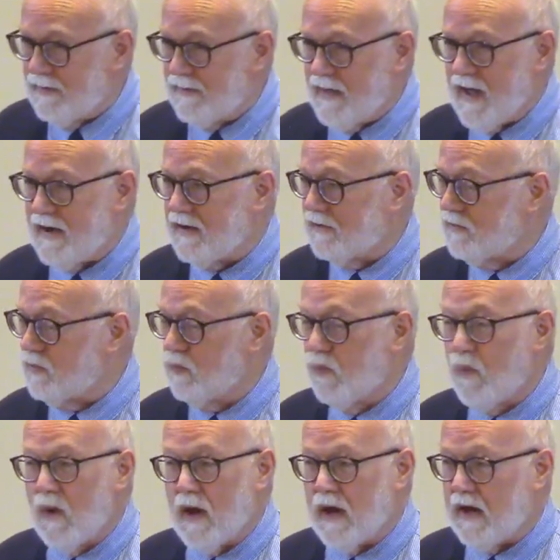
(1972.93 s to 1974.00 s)
that is
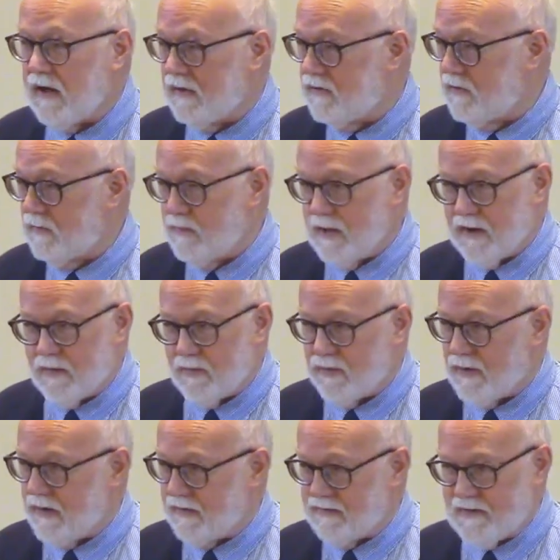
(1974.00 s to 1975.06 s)
way too big a
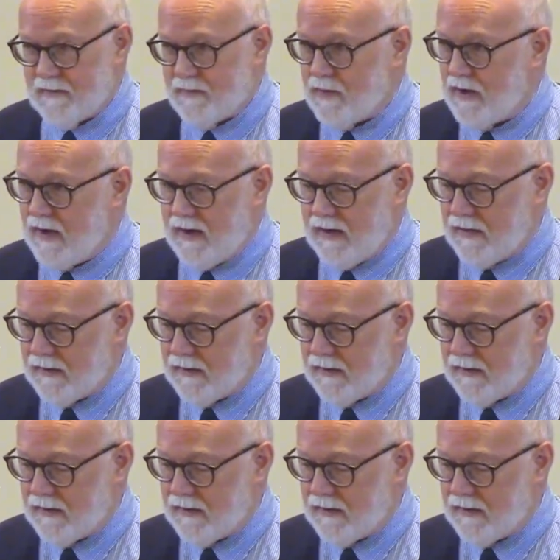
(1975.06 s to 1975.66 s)
price to pay.